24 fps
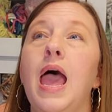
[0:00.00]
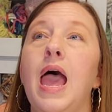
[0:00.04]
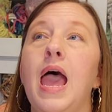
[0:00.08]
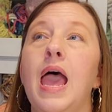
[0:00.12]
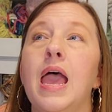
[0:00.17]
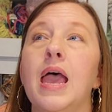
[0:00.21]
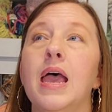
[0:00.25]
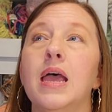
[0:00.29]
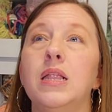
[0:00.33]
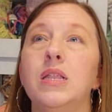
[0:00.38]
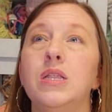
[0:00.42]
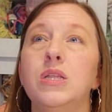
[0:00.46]

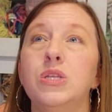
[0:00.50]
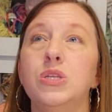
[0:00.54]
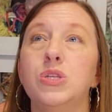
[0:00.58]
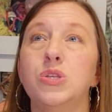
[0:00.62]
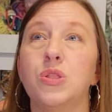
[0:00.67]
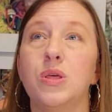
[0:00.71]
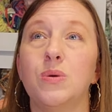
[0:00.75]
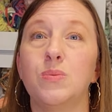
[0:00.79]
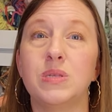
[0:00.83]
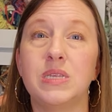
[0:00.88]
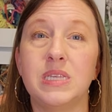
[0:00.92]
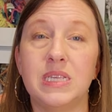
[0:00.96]
And so
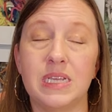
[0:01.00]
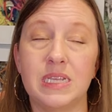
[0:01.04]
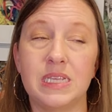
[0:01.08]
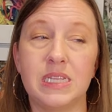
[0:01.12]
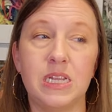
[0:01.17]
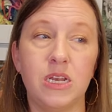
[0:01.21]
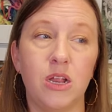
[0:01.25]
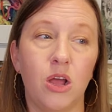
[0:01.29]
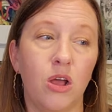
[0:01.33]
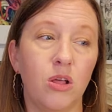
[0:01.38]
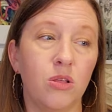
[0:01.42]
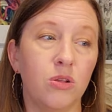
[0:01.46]
that was
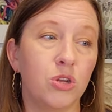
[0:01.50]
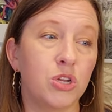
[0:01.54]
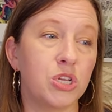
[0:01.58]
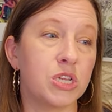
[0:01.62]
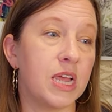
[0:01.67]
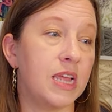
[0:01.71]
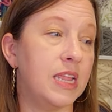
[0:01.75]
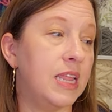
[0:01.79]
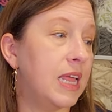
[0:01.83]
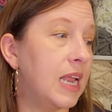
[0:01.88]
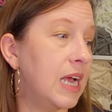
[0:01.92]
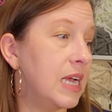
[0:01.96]
$60.
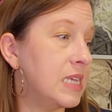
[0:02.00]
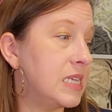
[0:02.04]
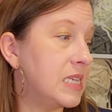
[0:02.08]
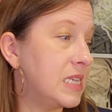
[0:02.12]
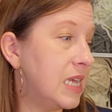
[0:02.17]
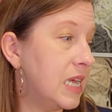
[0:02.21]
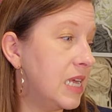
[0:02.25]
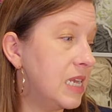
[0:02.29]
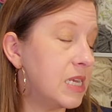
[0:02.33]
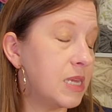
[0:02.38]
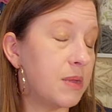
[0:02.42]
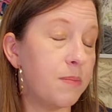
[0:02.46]
And then I
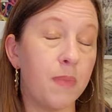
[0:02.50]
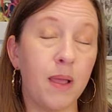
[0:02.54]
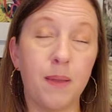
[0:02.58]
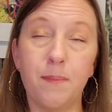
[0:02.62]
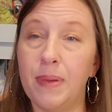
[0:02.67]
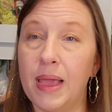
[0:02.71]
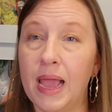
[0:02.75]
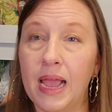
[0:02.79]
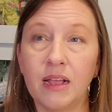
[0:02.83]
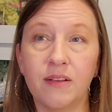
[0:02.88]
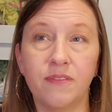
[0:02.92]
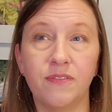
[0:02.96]
sent my
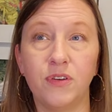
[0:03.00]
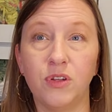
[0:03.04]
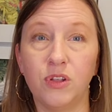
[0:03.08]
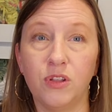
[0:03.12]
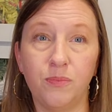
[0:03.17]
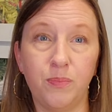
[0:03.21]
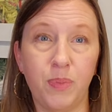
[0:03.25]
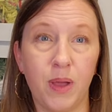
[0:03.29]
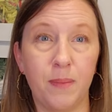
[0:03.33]
bag full of